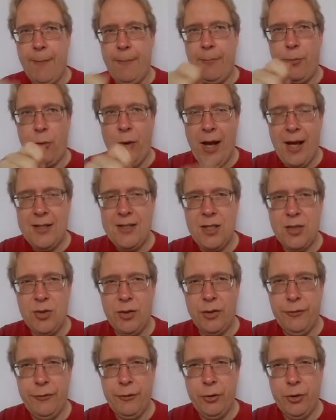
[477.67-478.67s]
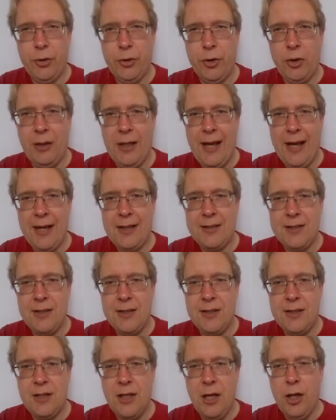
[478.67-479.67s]
Price is on the vertical
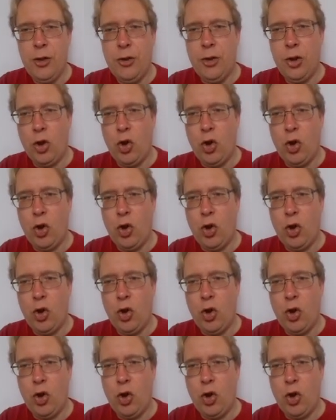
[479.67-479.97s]
axis, the